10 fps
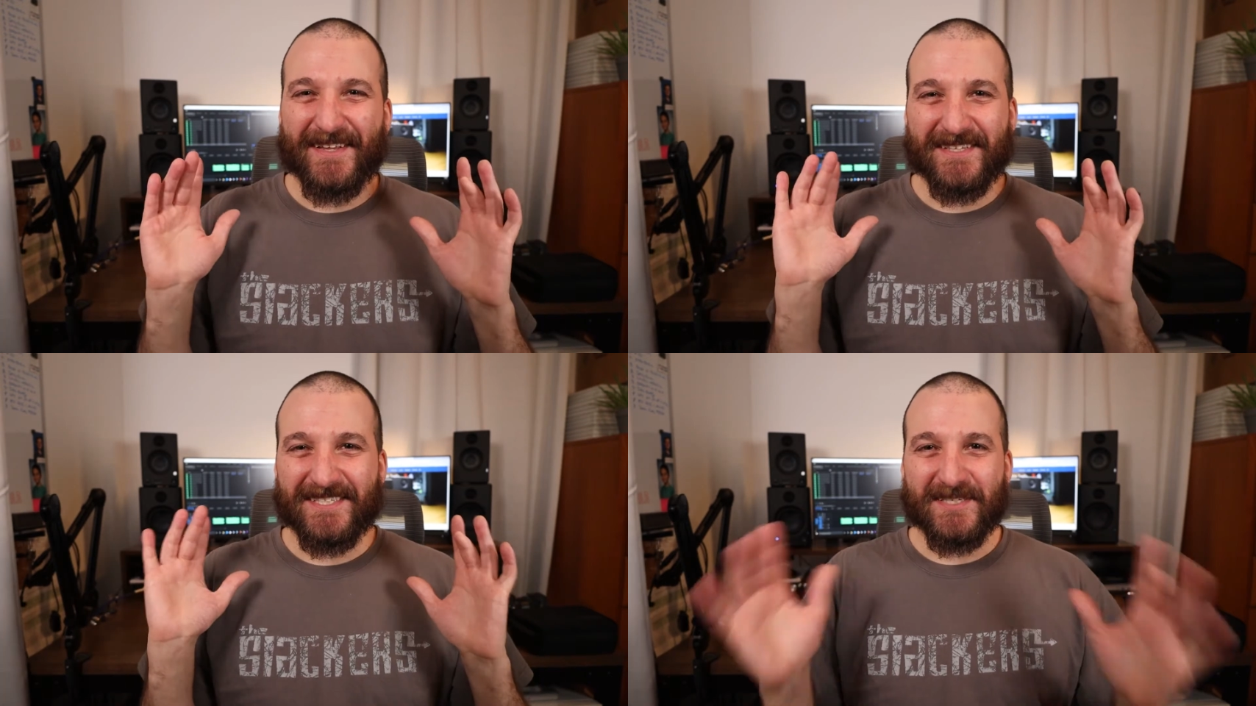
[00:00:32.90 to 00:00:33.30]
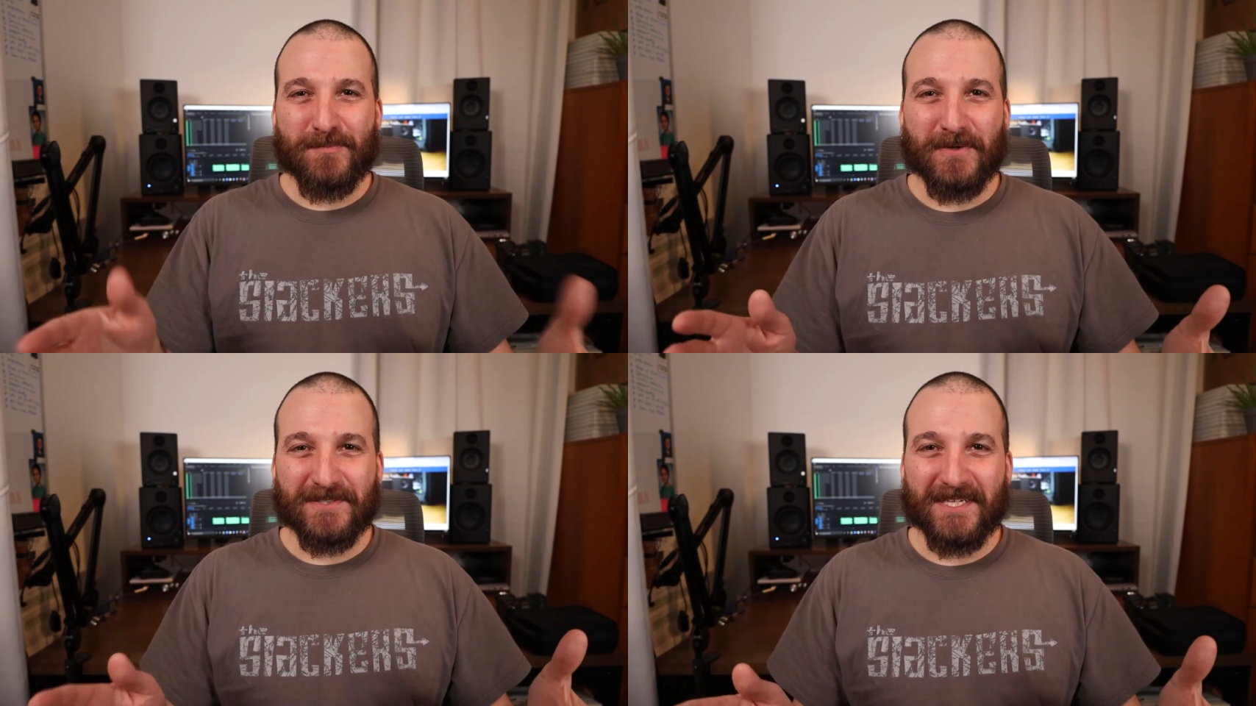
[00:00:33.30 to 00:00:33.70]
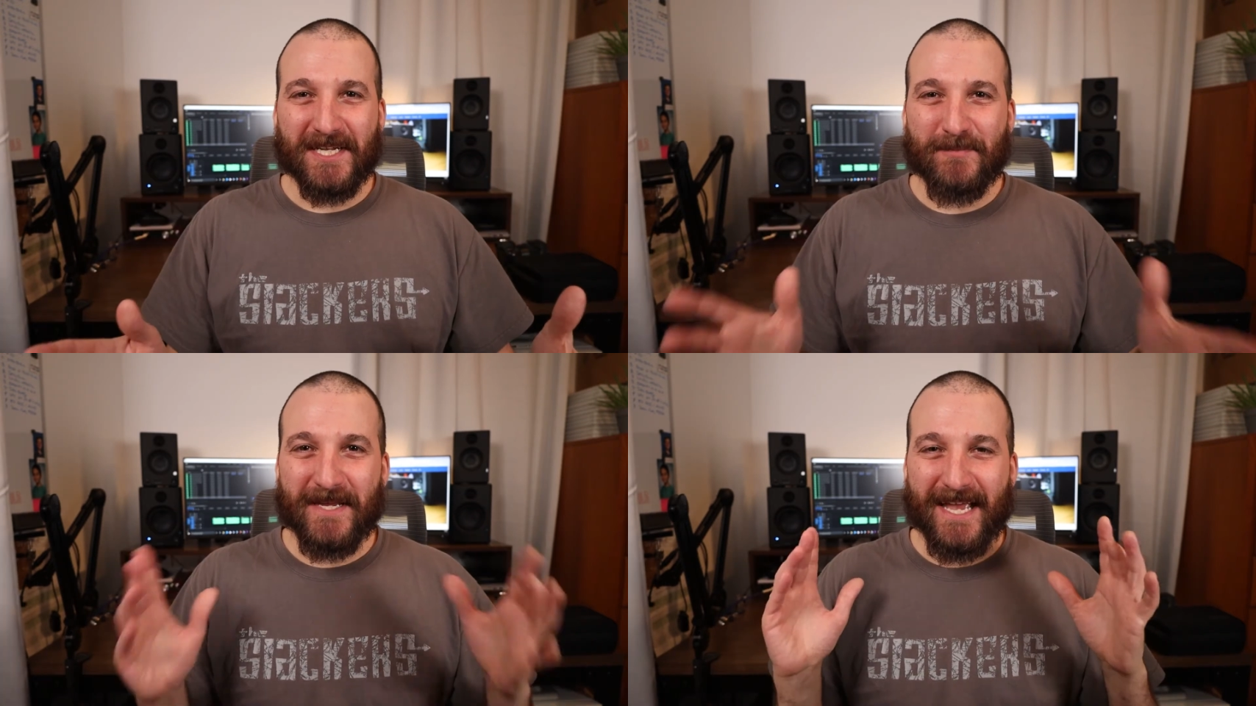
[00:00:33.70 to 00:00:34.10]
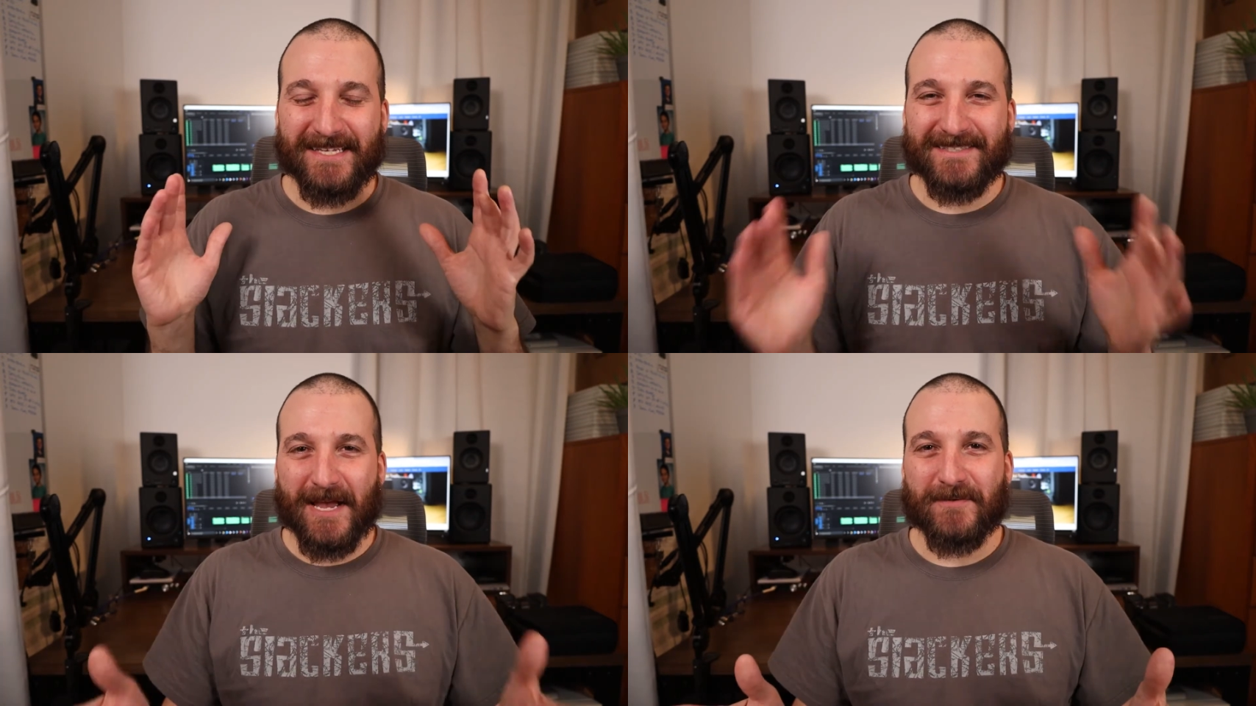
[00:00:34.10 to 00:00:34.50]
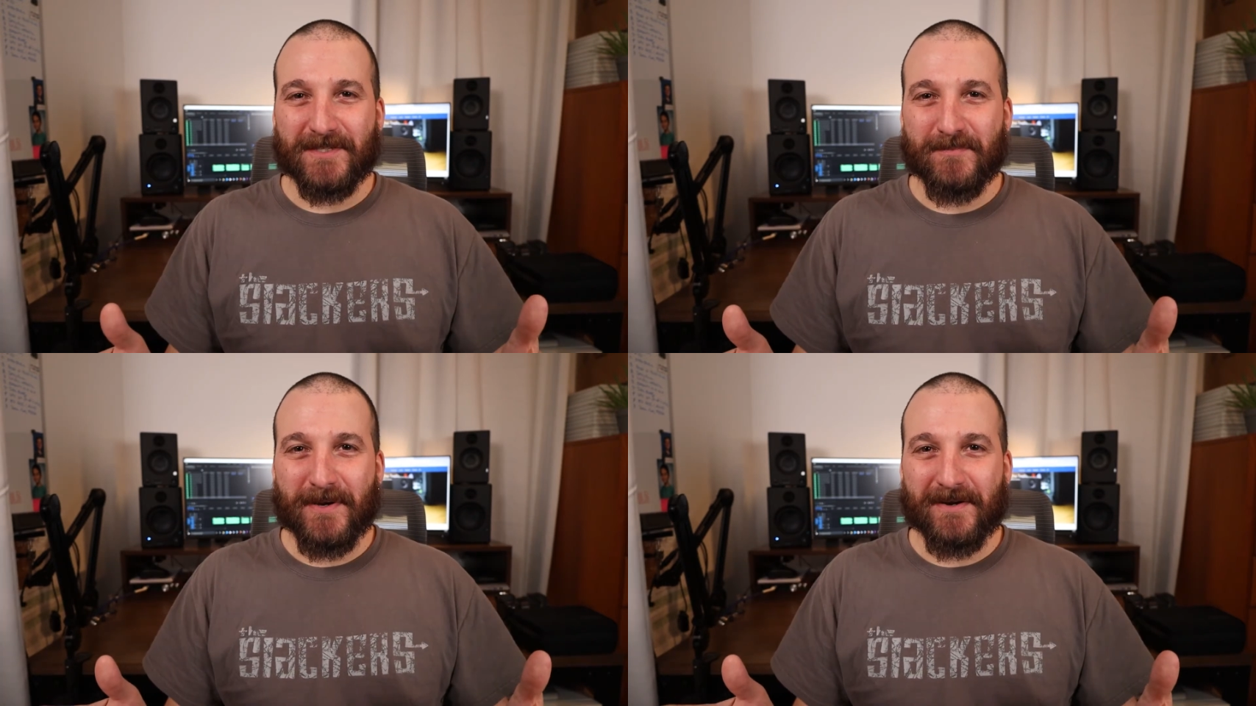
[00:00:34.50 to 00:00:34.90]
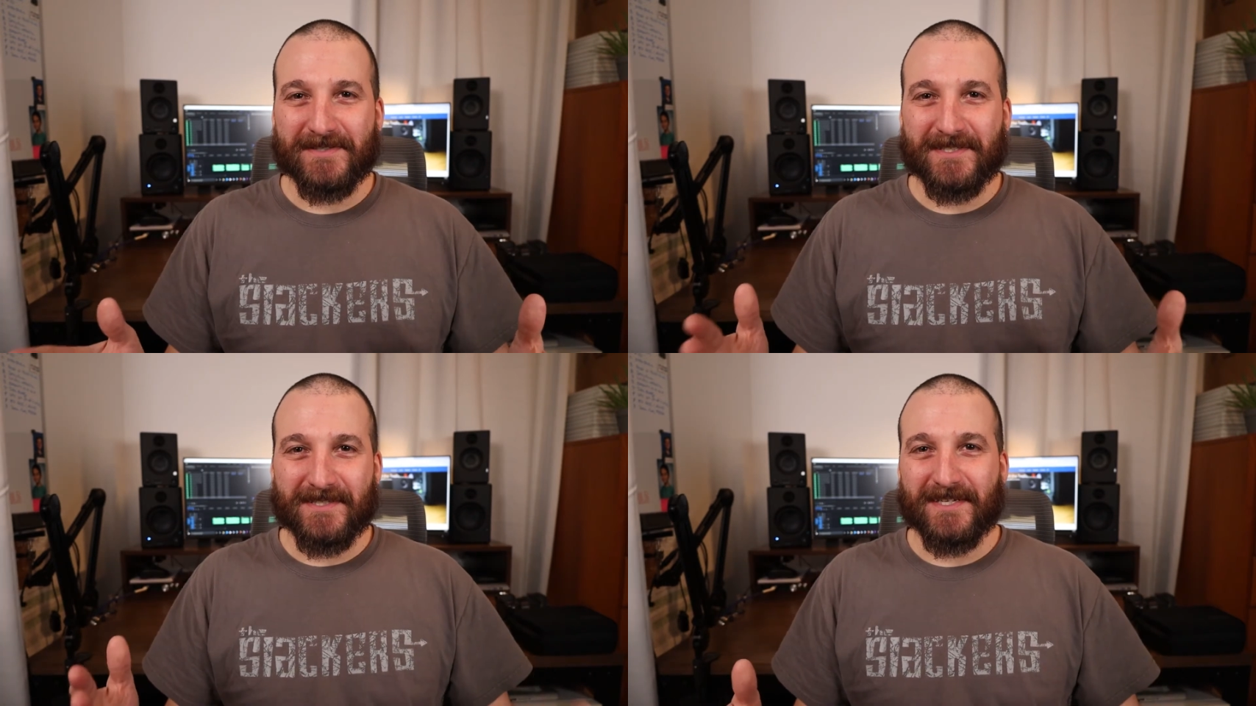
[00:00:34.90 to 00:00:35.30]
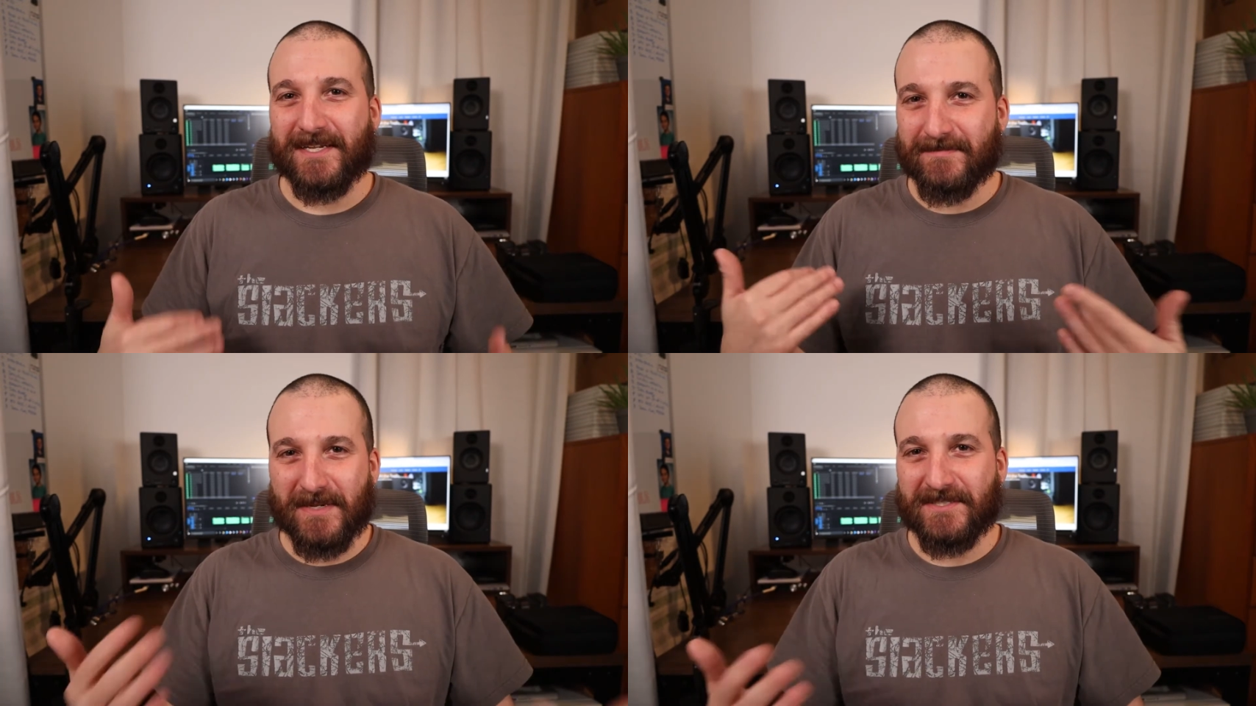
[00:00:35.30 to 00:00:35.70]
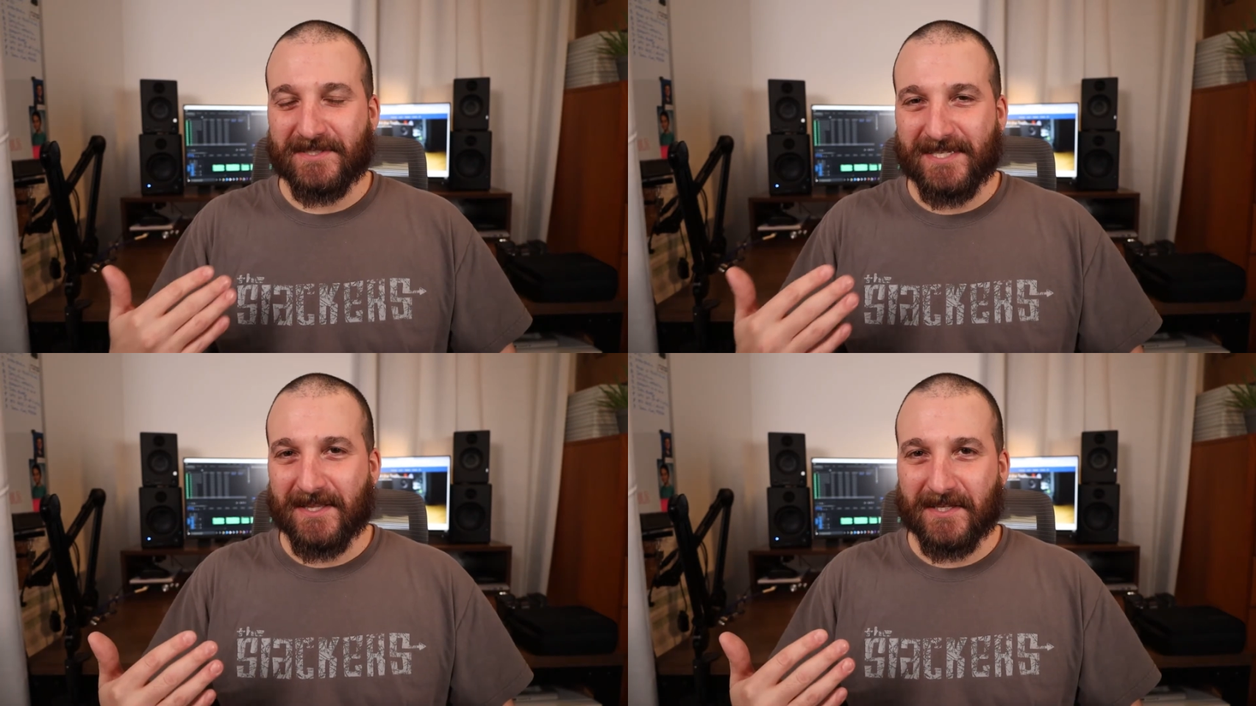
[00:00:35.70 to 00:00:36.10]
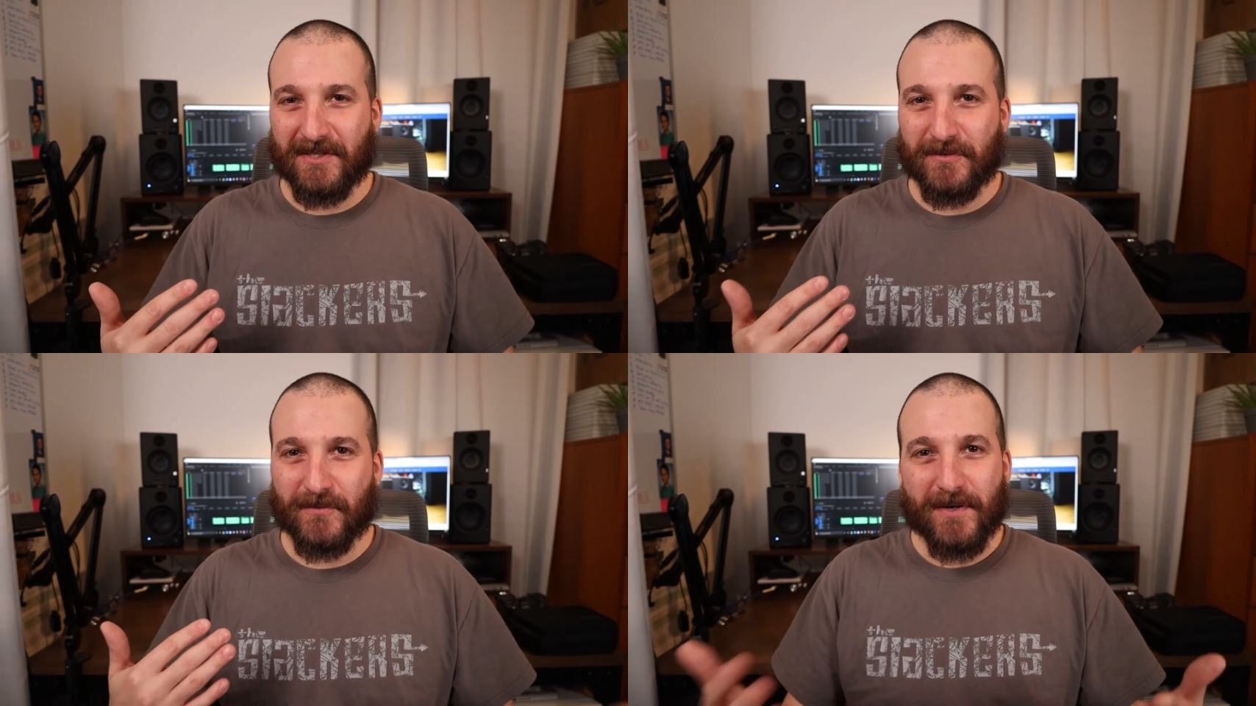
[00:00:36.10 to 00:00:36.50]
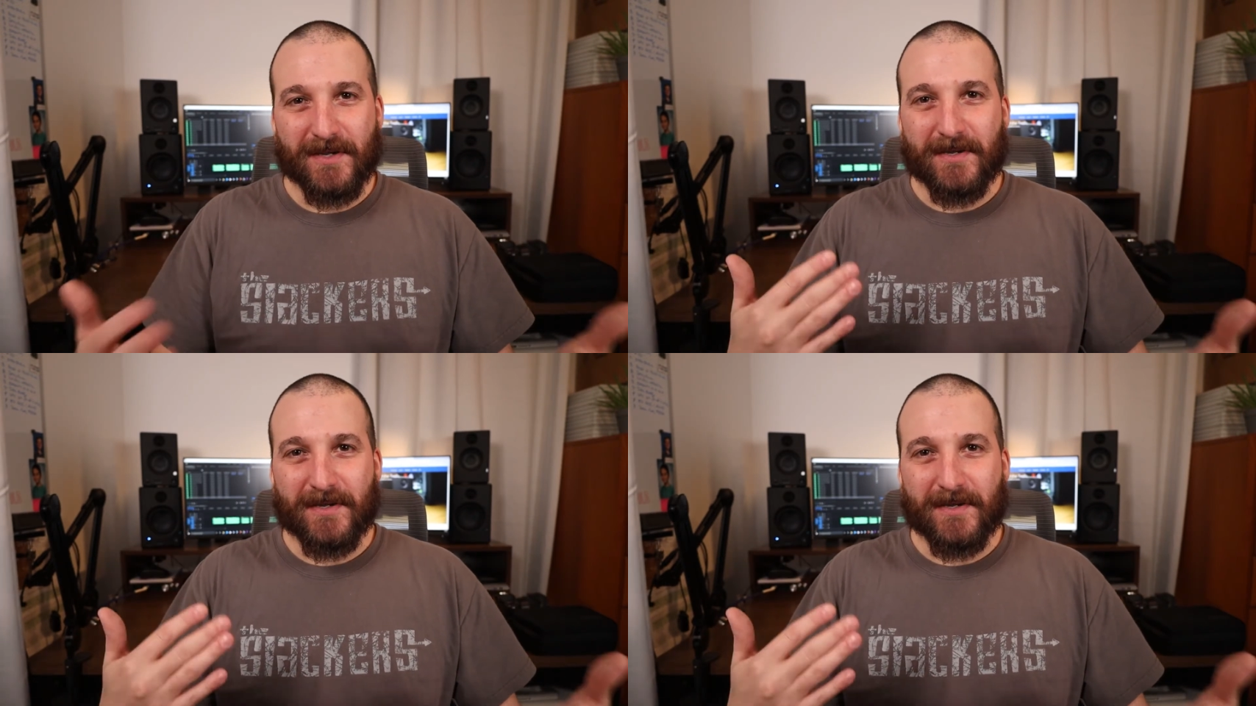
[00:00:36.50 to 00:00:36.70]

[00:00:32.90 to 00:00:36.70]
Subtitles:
This is mostly going to be a sound comparison and me just telling you